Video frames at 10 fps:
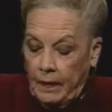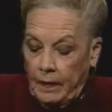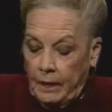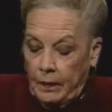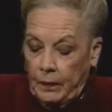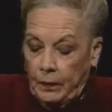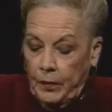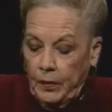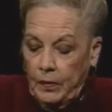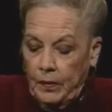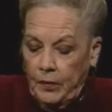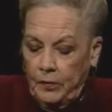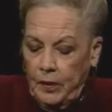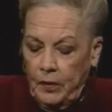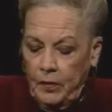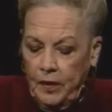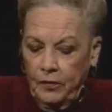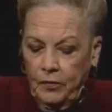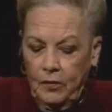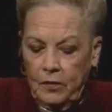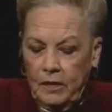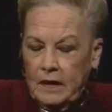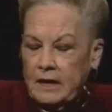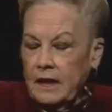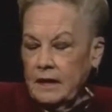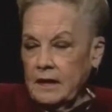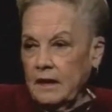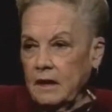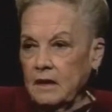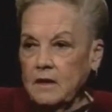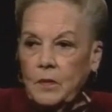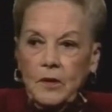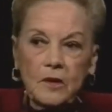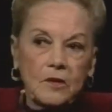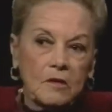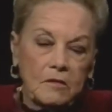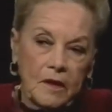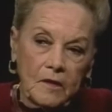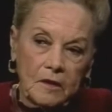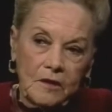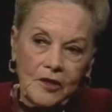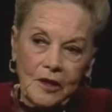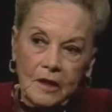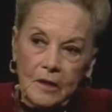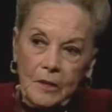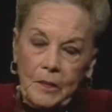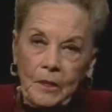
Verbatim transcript: Uh, we're going we're, we're going through. At least I see it as a spiritual revolution now.